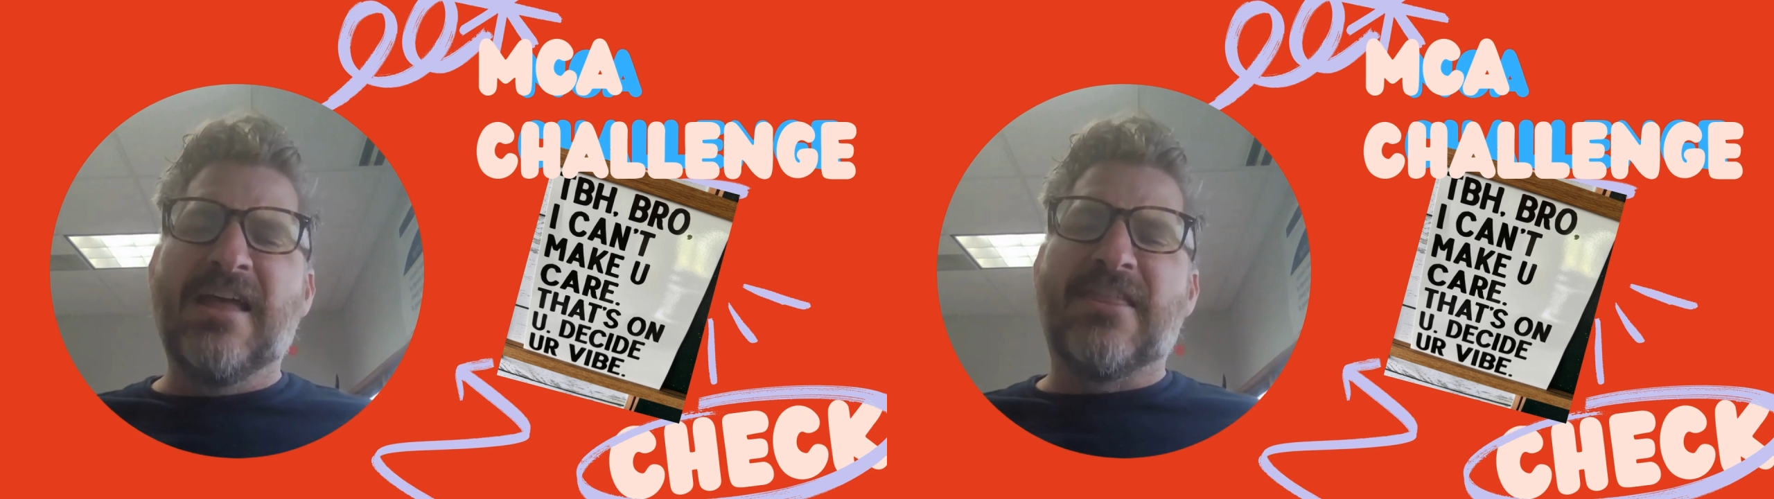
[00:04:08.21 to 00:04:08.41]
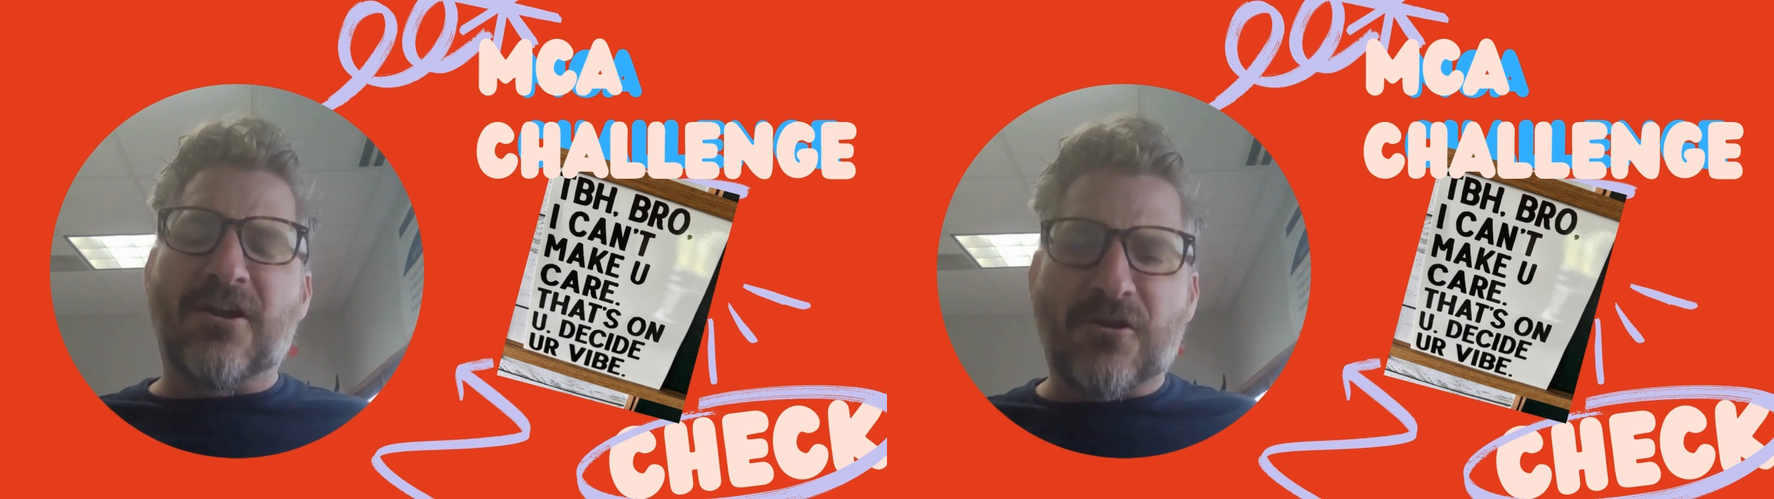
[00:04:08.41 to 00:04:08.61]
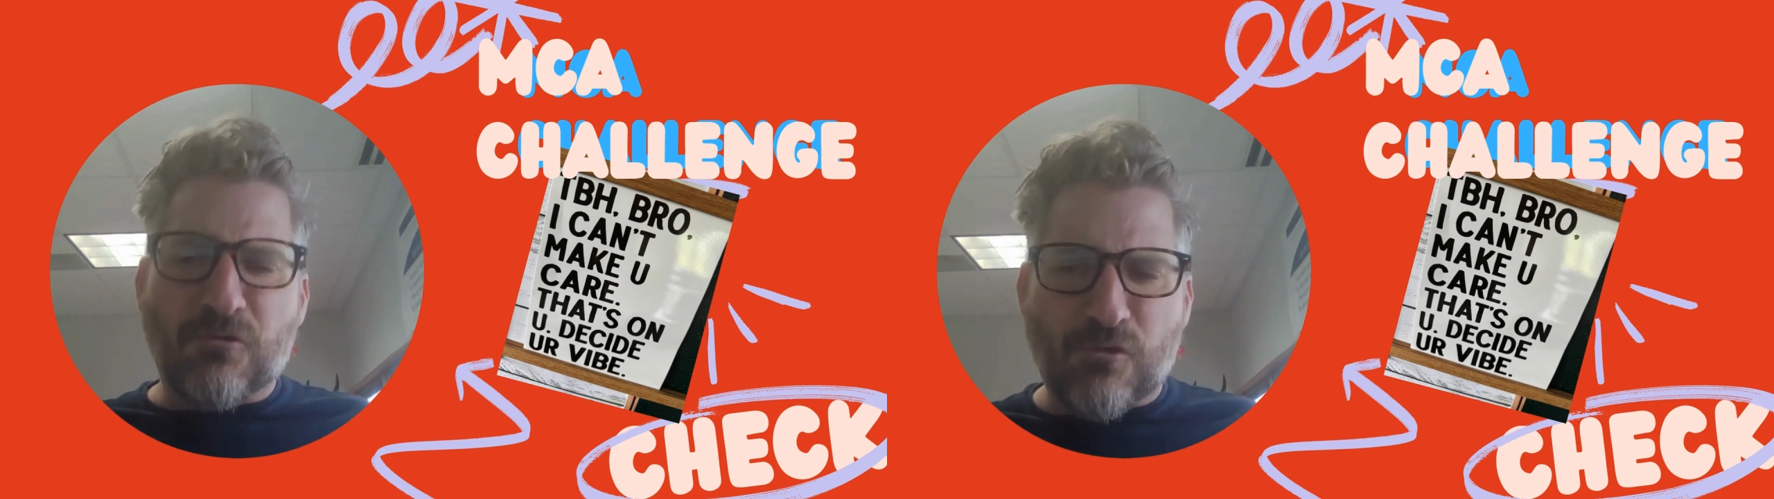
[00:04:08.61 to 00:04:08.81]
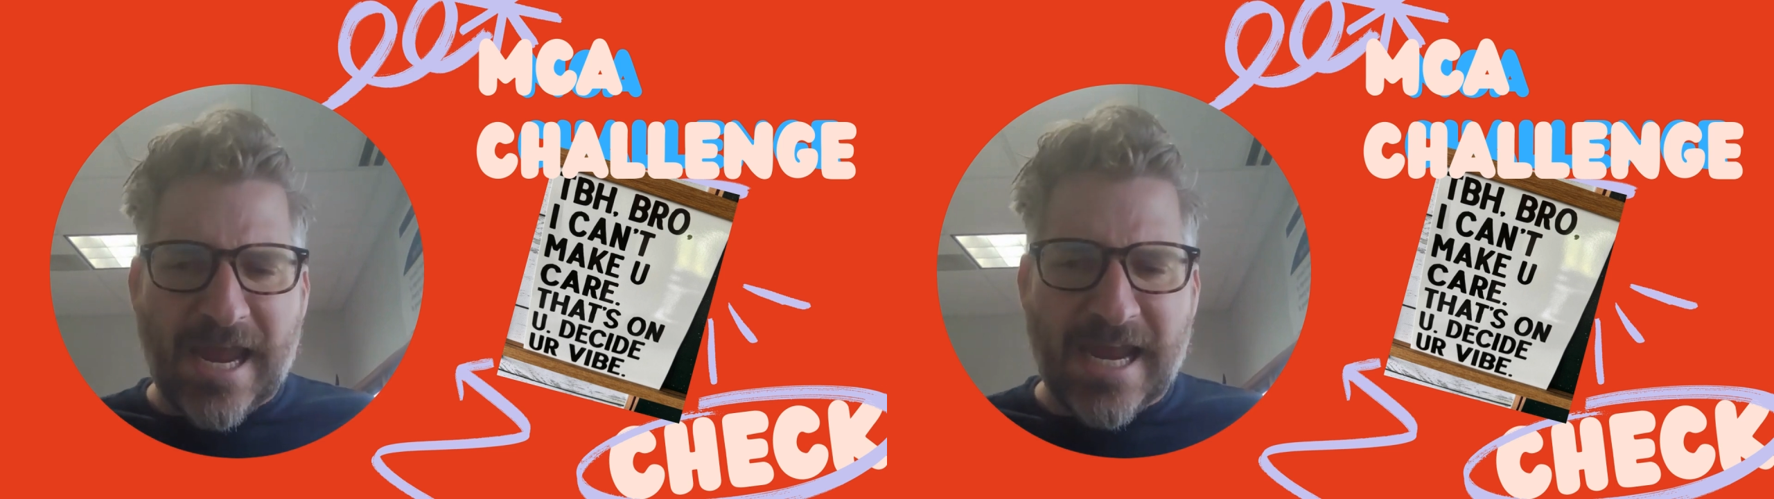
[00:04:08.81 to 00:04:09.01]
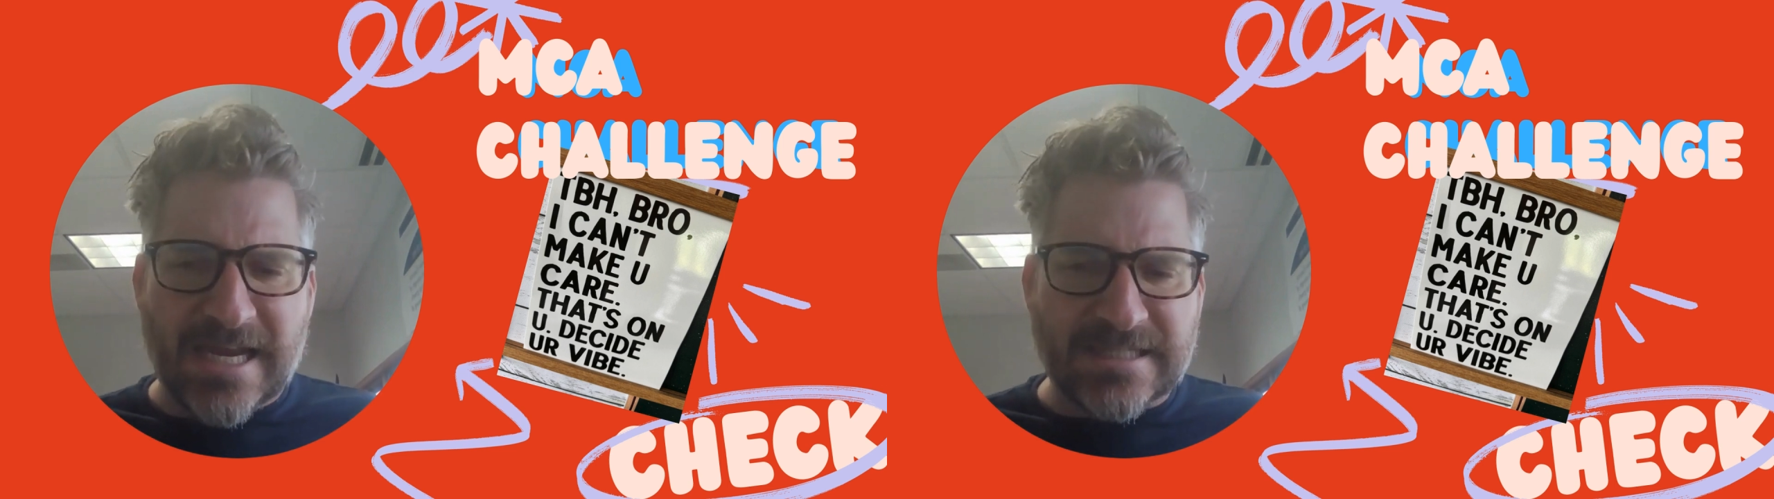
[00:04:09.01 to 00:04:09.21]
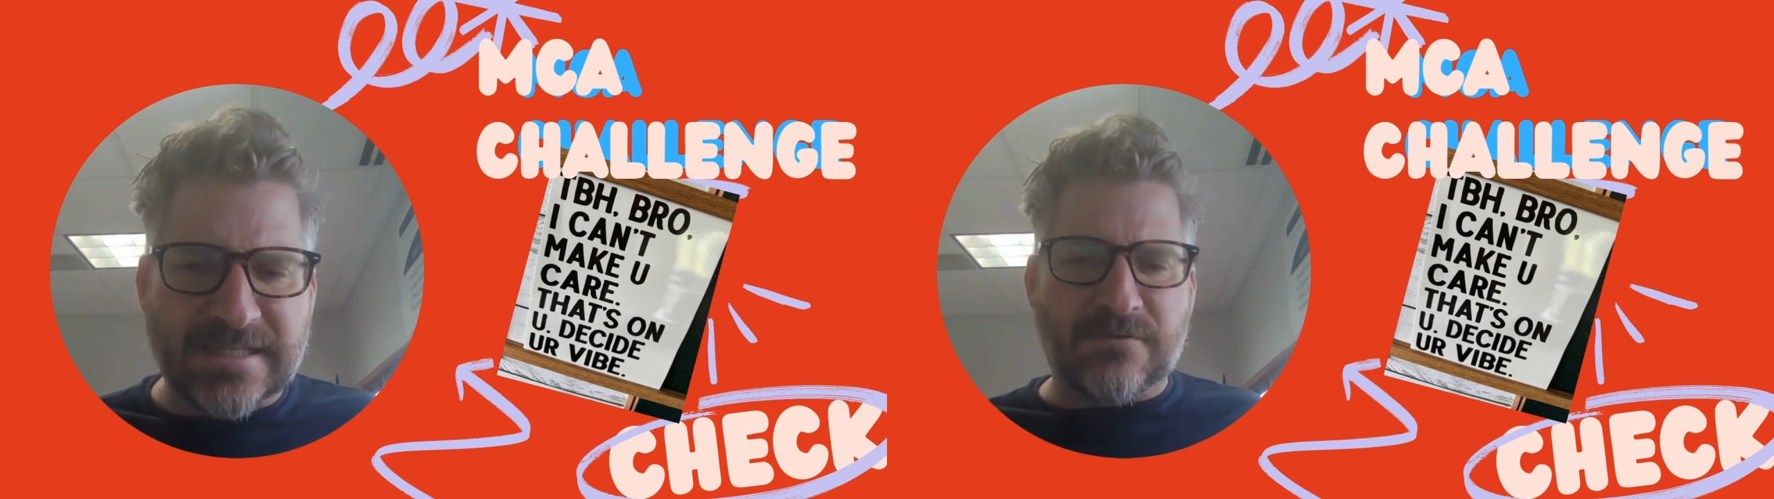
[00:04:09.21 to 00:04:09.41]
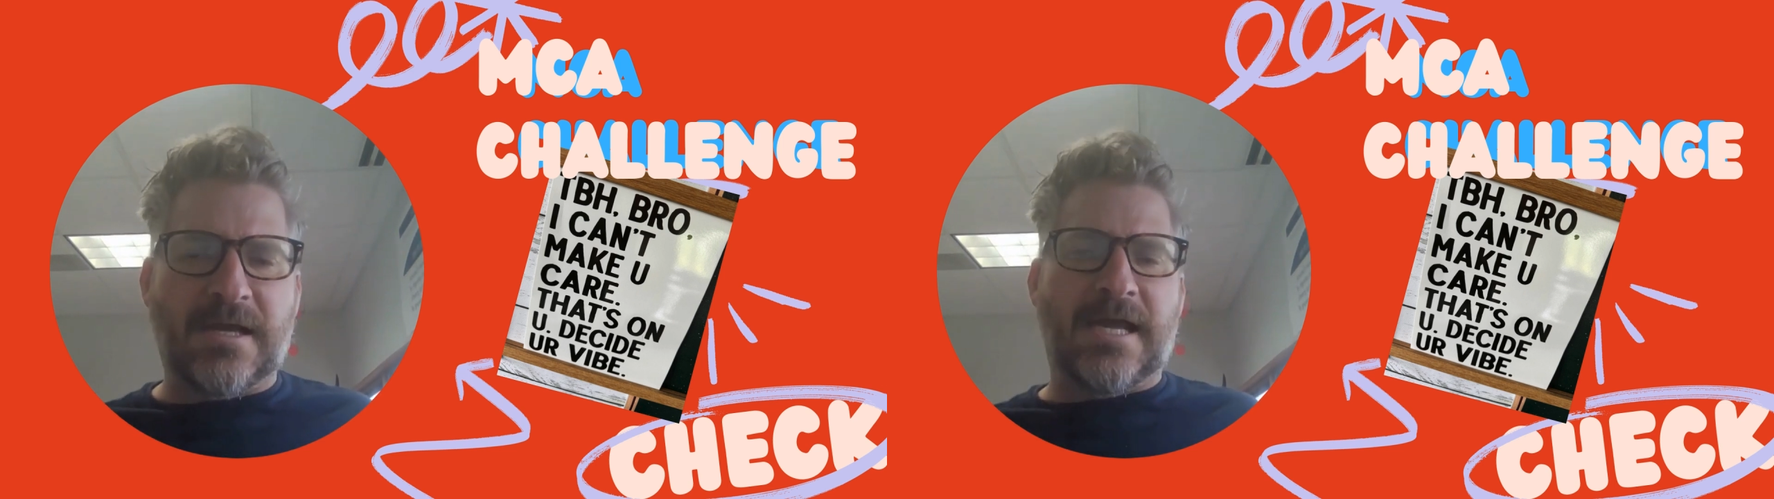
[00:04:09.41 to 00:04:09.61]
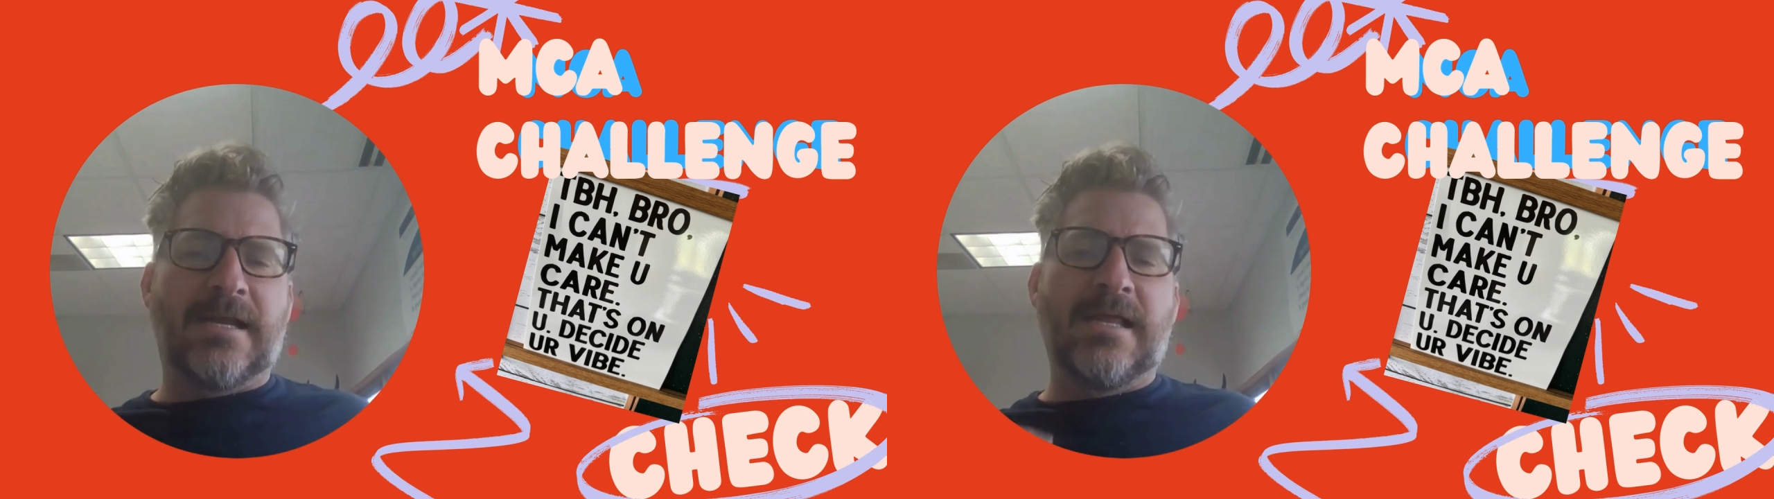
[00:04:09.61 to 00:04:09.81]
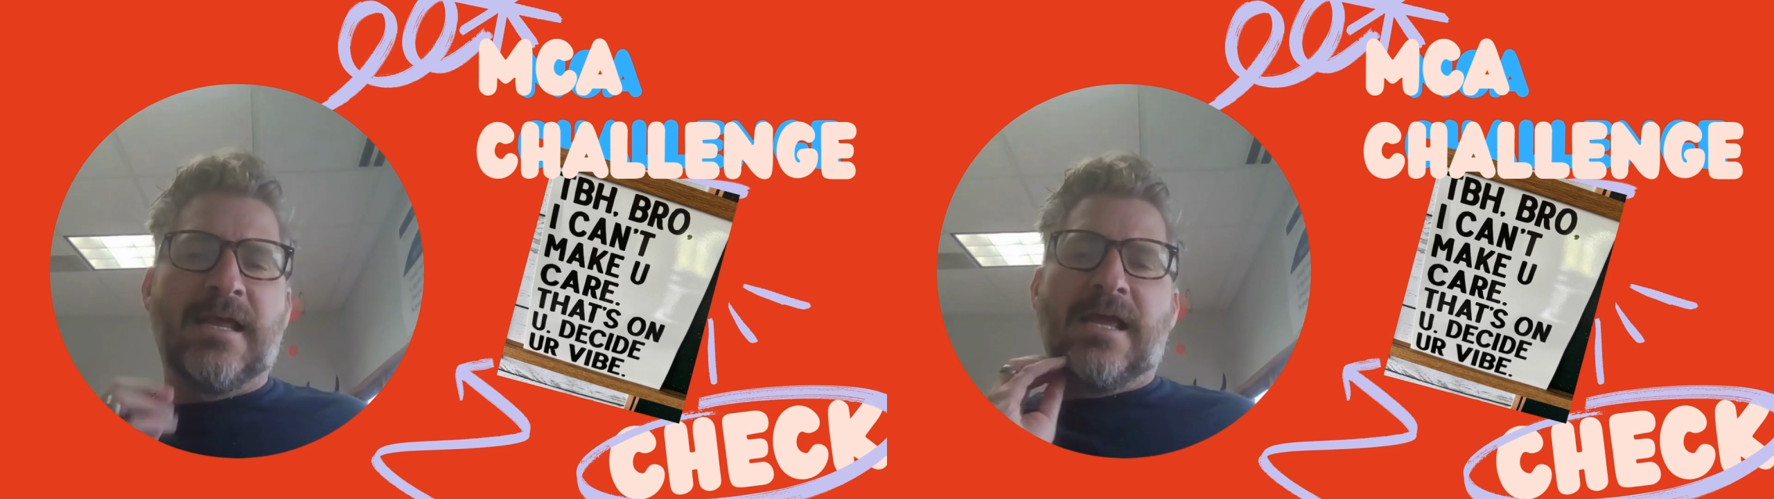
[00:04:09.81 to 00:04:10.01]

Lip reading: They're great. Right.